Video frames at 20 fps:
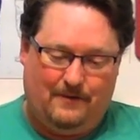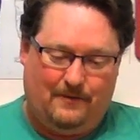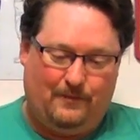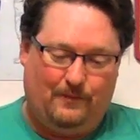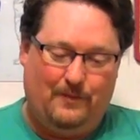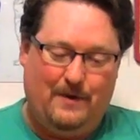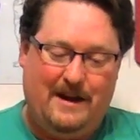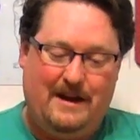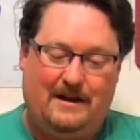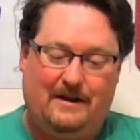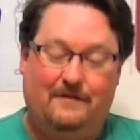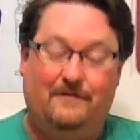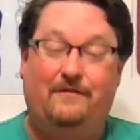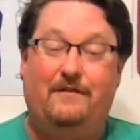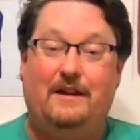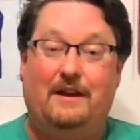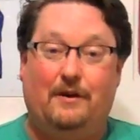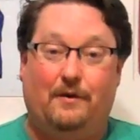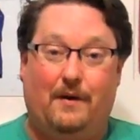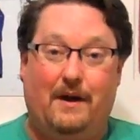
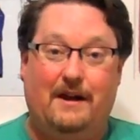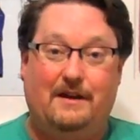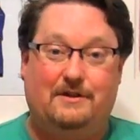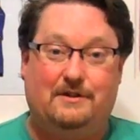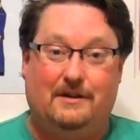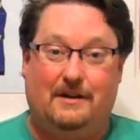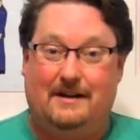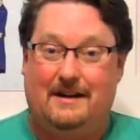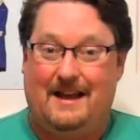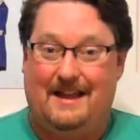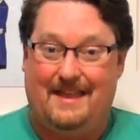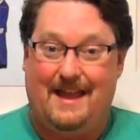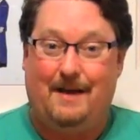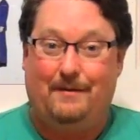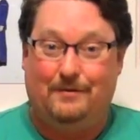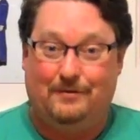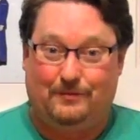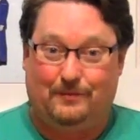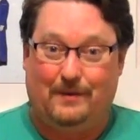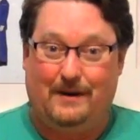reconfiguration, and that
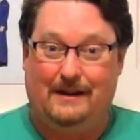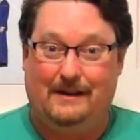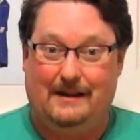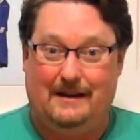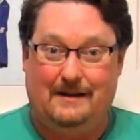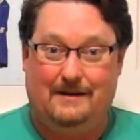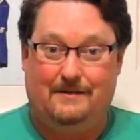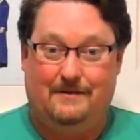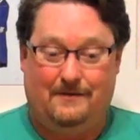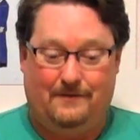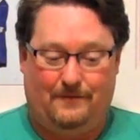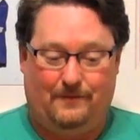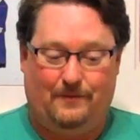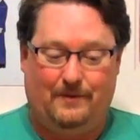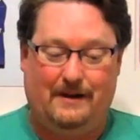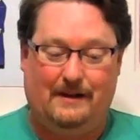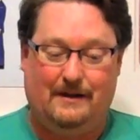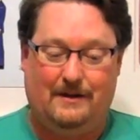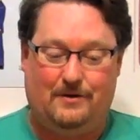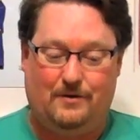was really
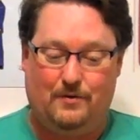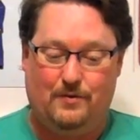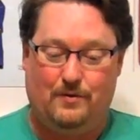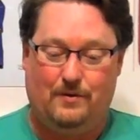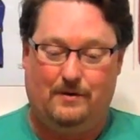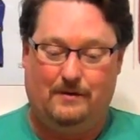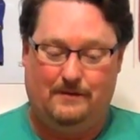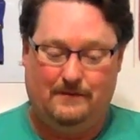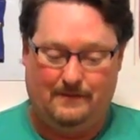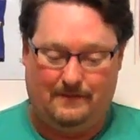cool